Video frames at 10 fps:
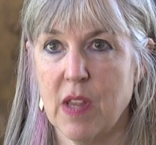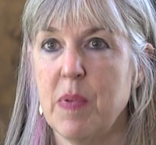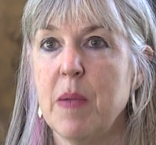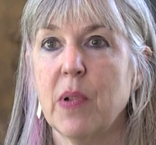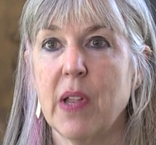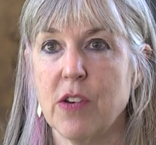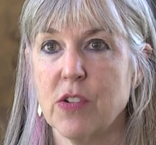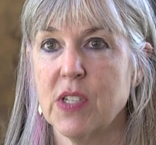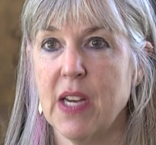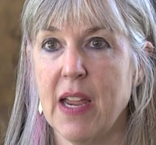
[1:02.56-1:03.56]
that people
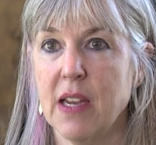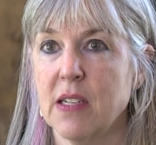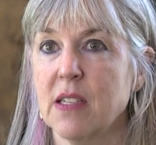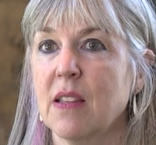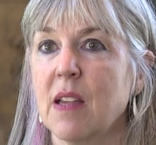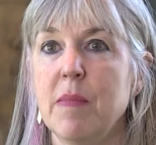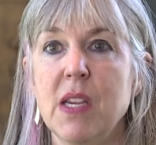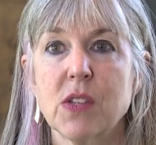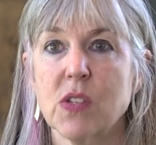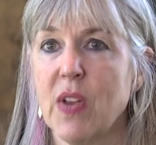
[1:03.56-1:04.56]
understand that
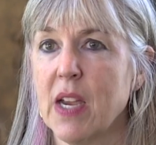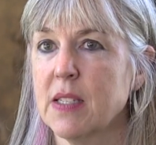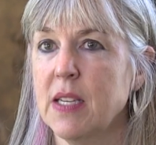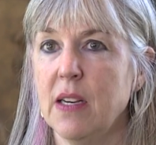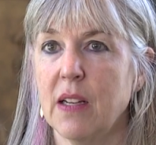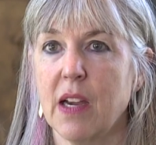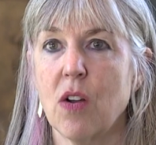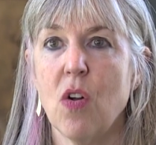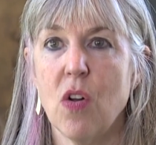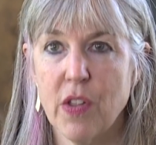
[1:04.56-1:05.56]
measles vaccine, like
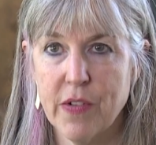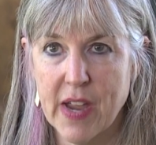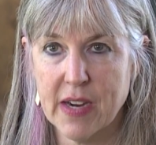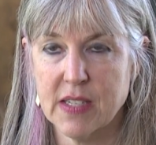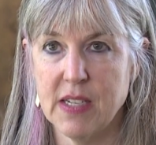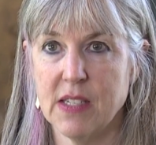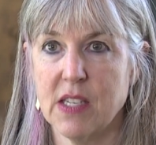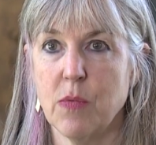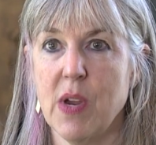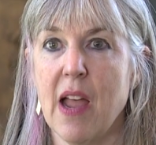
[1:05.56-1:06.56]
all the vaccines
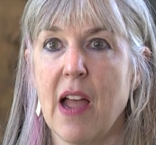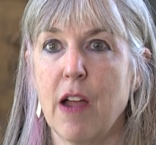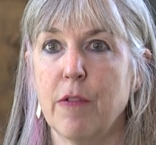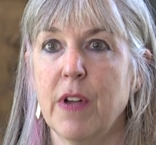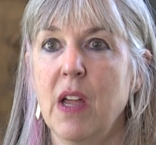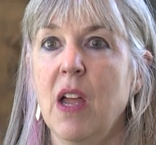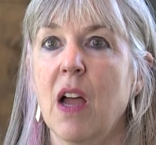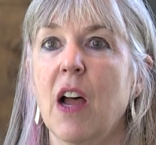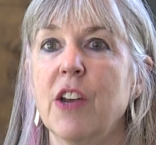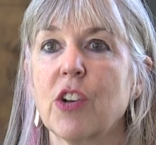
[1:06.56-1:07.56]
that we have,
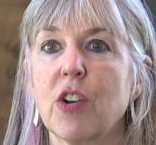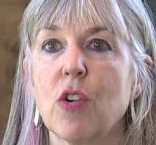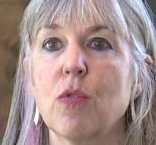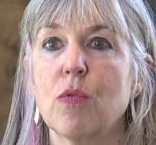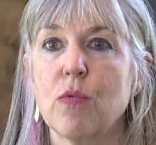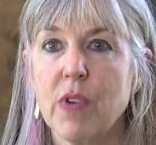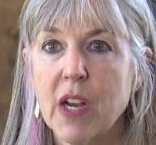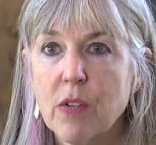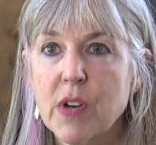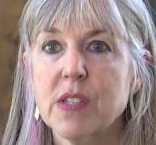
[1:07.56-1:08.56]
undergo
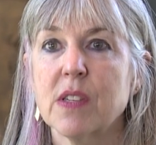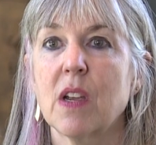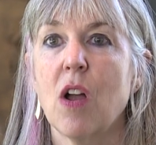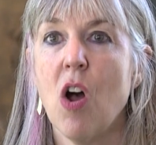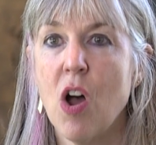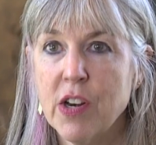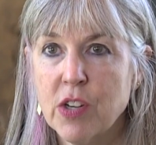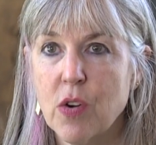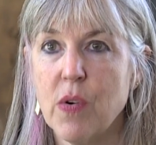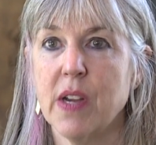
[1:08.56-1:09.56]
rigorous,
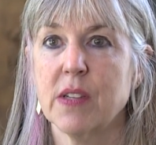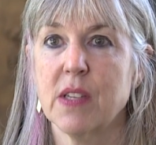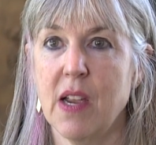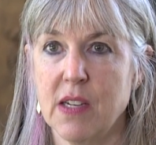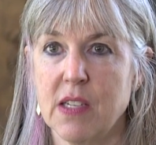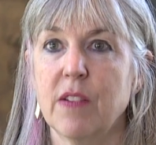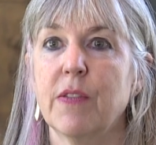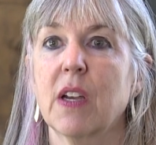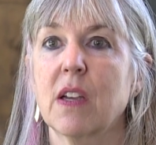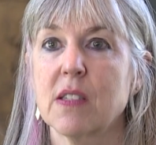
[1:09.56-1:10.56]
ongoing
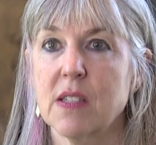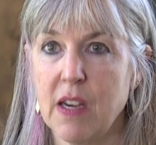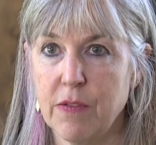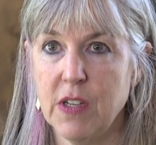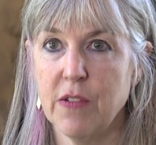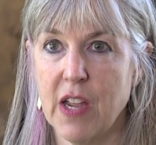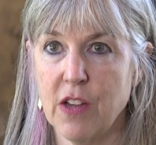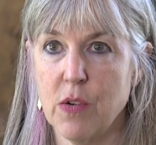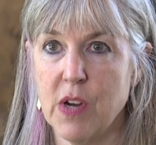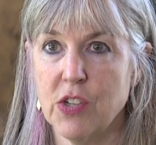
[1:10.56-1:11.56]
scientific safety
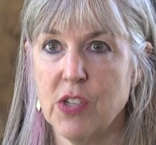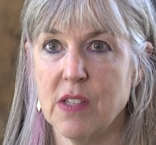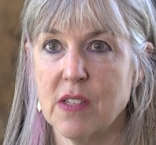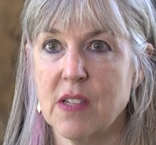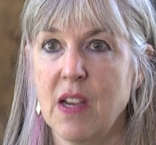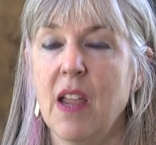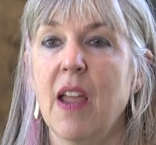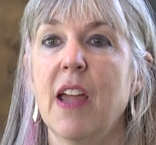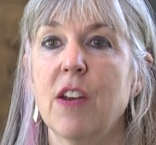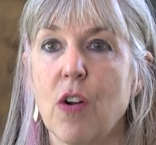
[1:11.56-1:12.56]
evaluations.
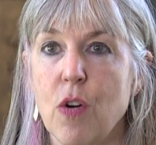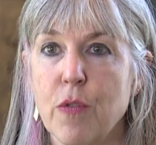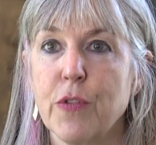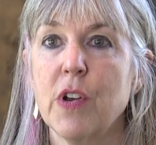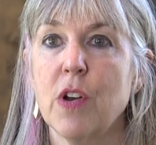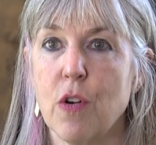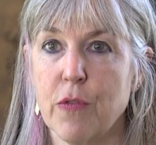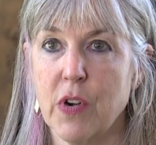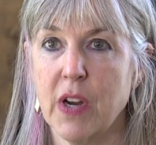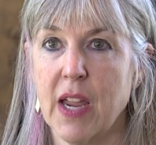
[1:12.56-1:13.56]
And over and
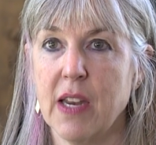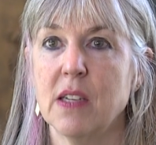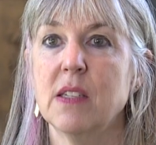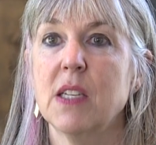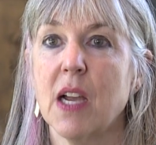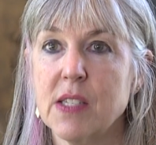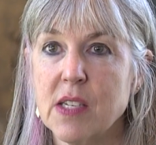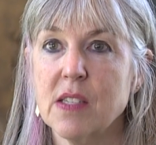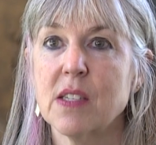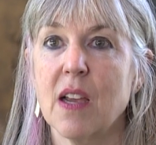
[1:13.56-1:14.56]
over again,
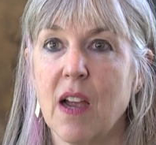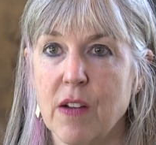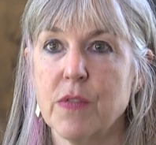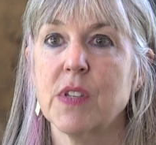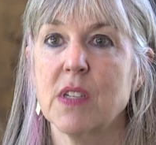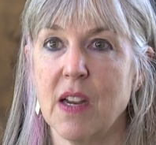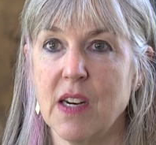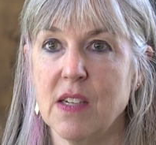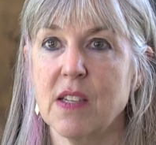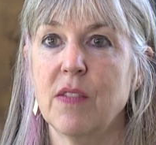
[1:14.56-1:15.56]
dozens of
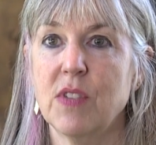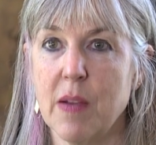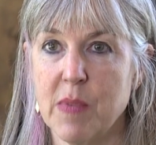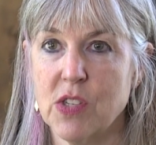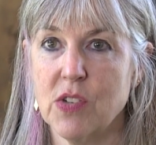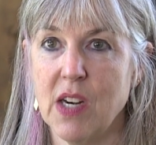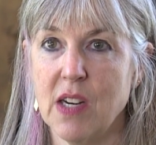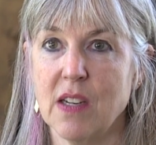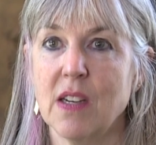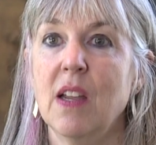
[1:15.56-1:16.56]
studies have
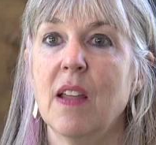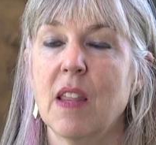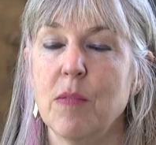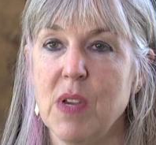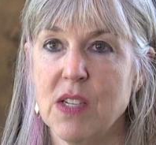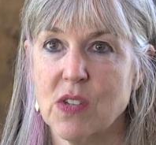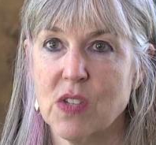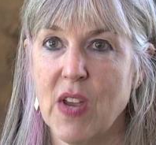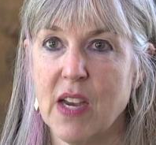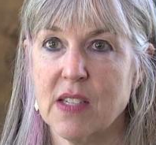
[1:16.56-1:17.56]
demonstrated that
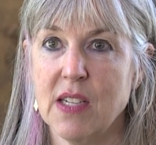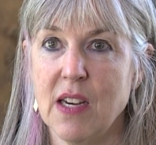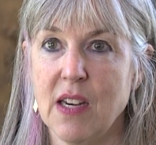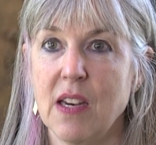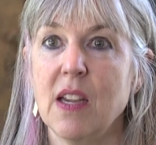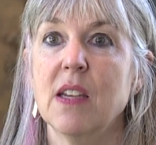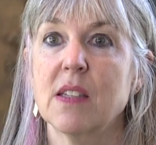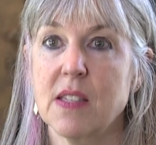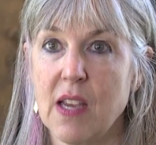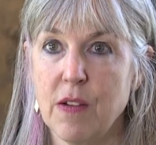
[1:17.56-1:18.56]
measles vaccine
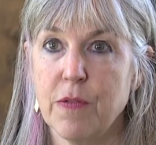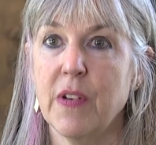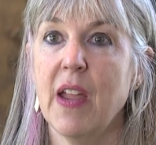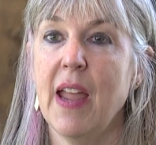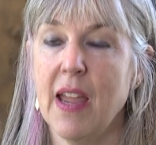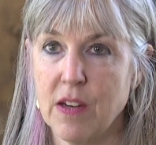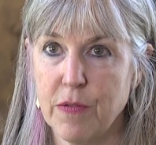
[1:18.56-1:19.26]
is safe and